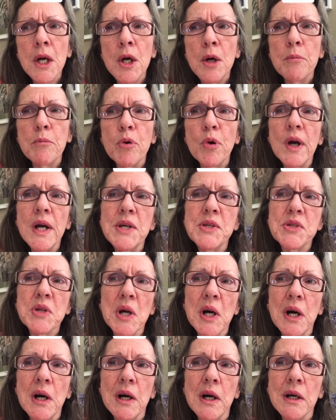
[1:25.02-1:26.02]
Praise
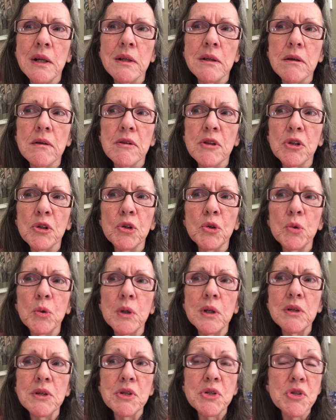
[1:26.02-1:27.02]
God, the
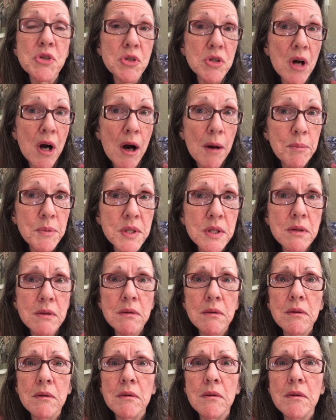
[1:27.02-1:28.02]
Lord stopped
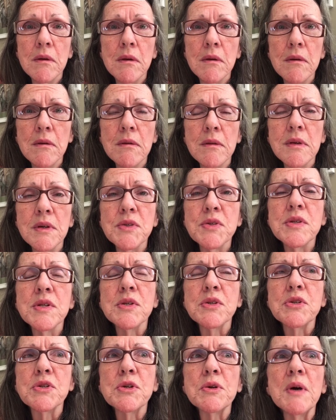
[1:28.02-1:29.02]
this
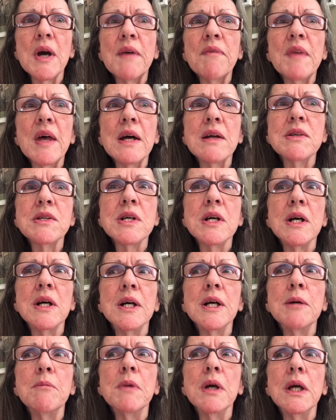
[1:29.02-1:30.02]
sister at that
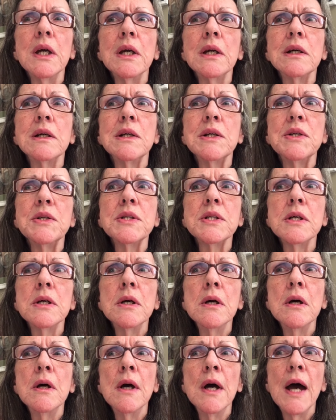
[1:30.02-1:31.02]
time
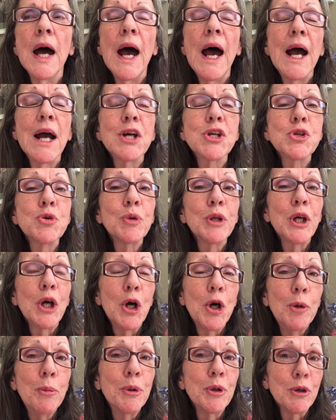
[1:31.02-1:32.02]
and actually
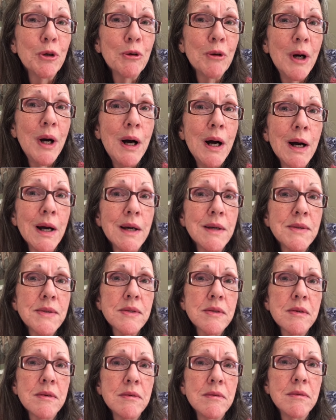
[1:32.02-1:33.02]
opened her
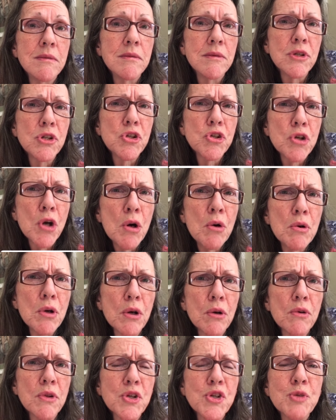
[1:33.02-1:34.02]
eyes, showed
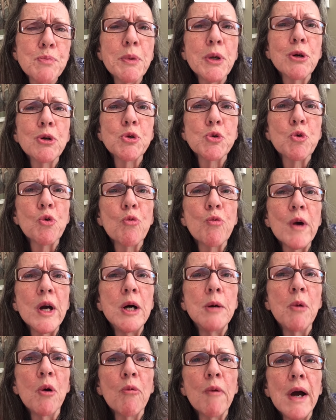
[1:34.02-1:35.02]
her the spiritual
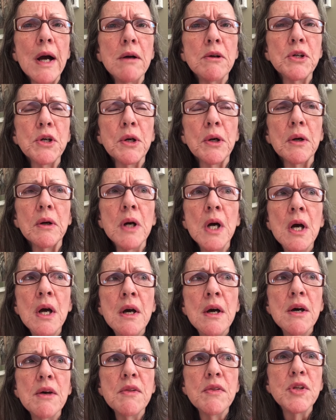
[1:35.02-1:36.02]
realm around her,
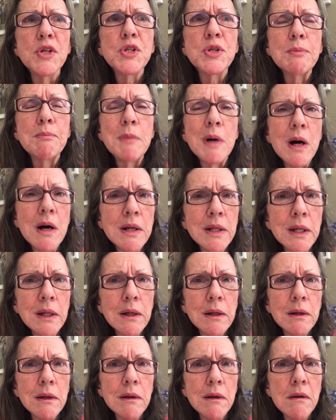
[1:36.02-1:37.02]
the
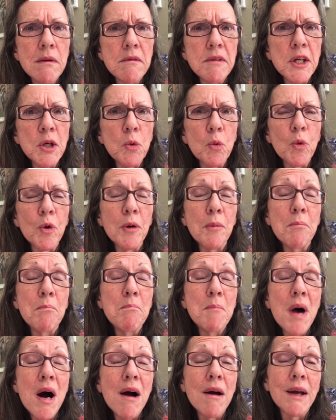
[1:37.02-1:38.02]
demonic that were
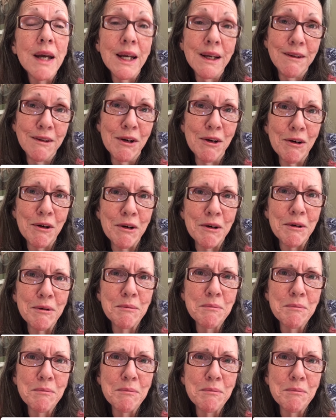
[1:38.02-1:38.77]
mocking her